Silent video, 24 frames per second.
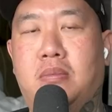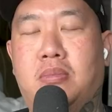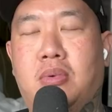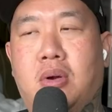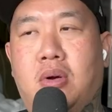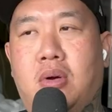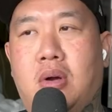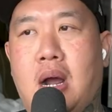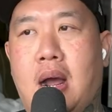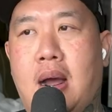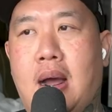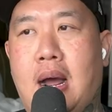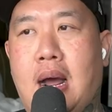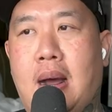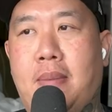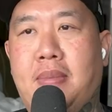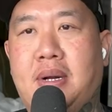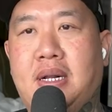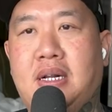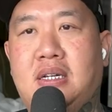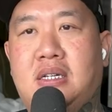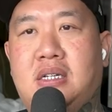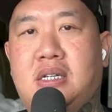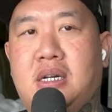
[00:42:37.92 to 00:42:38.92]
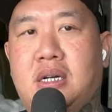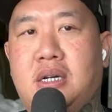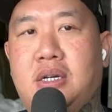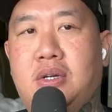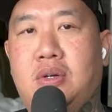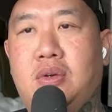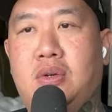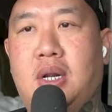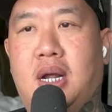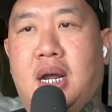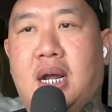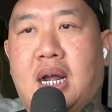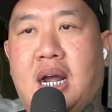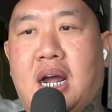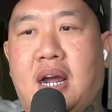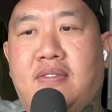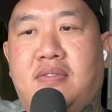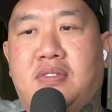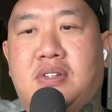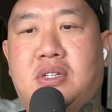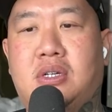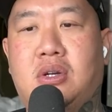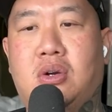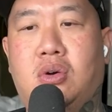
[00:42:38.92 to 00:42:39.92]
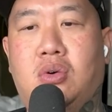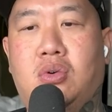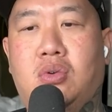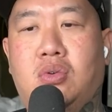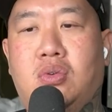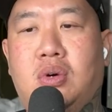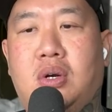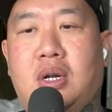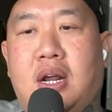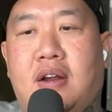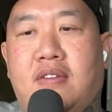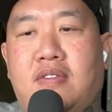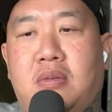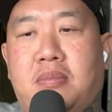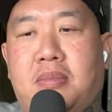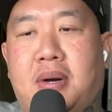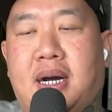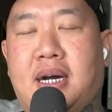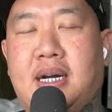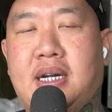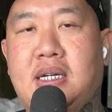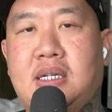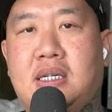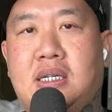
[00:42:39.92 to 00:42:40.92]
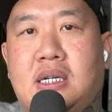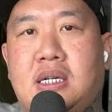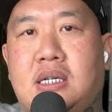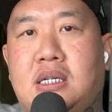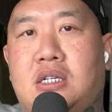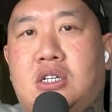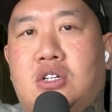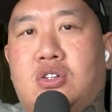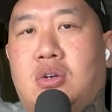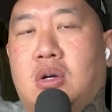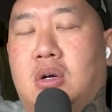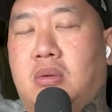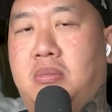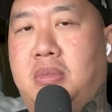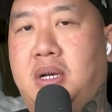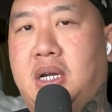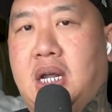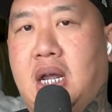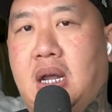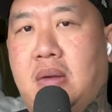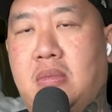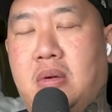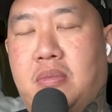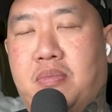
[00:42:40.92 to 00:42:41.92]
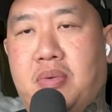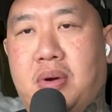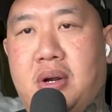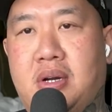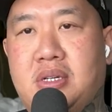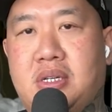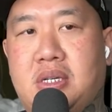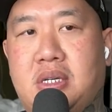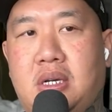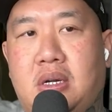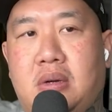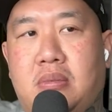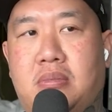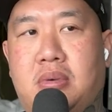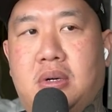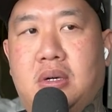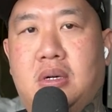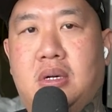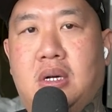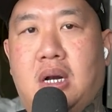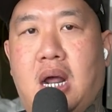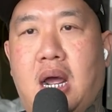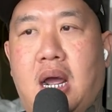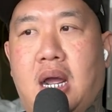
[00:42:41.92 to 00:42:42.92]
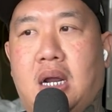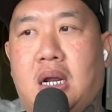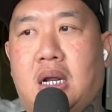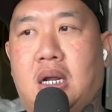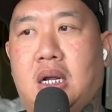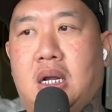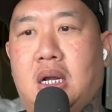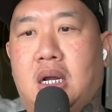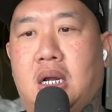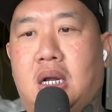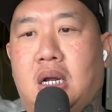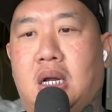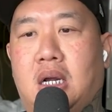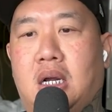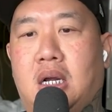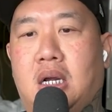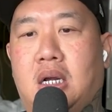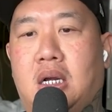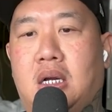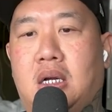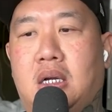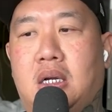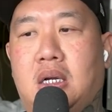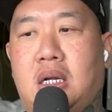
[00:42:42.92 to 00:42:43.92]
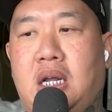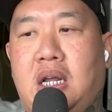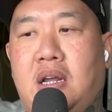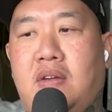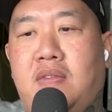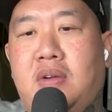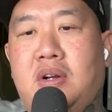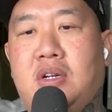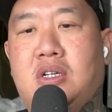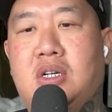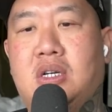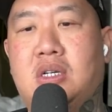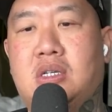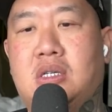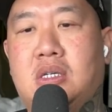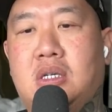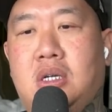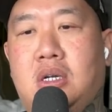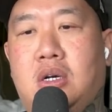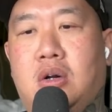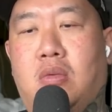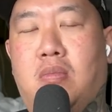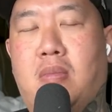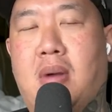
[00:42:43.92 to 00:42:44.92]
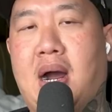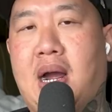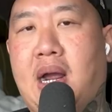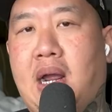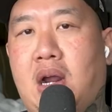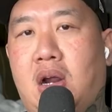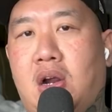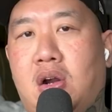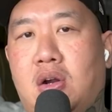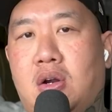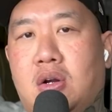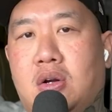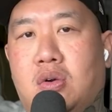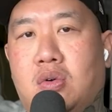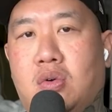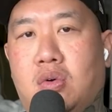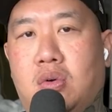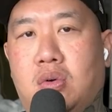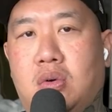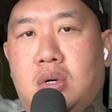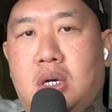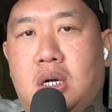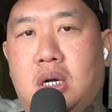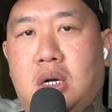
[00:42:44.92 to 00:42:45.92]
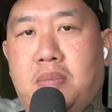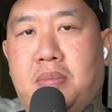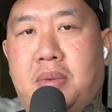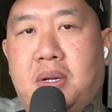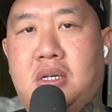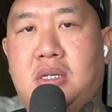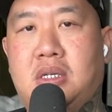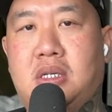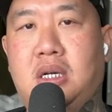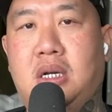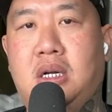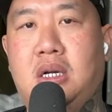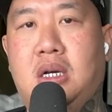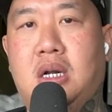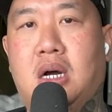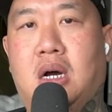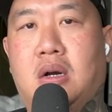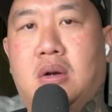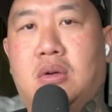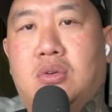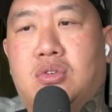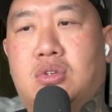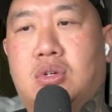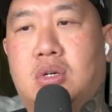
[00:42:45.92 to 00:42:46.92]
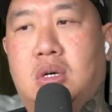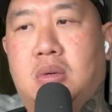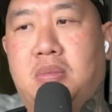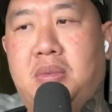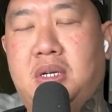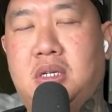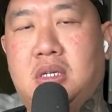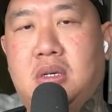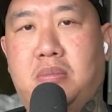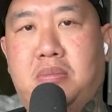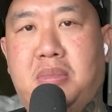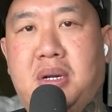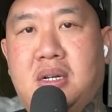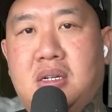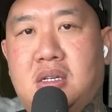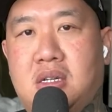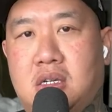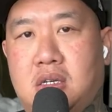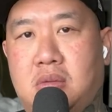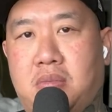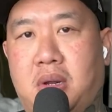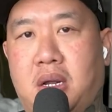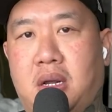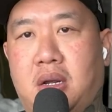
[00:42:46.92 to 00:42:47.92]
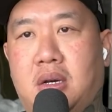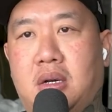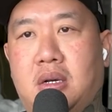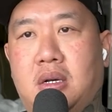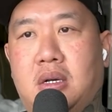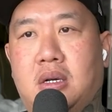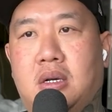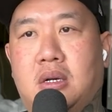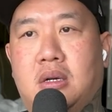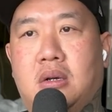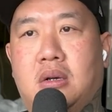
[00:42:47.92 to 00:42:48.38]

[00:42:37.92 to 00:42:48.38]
Bro, I'm going to tell you, like I've told everybody since Trump became a president, bro, like even just, you know, my era growing up and seeing Donald Trump, he's a businessman.